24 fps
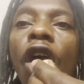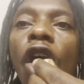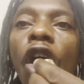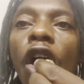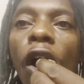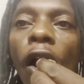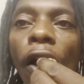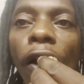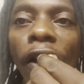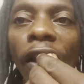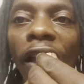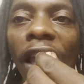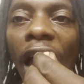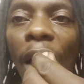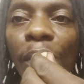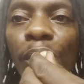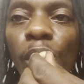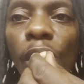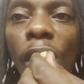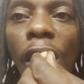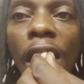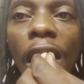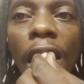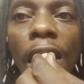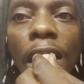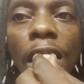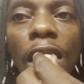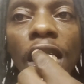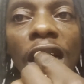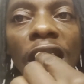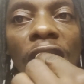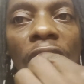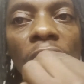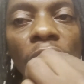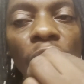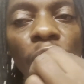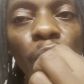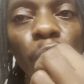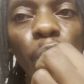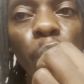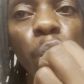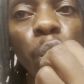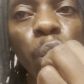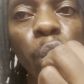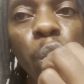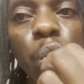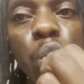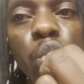on camera
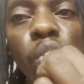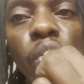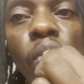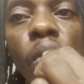mm-hmm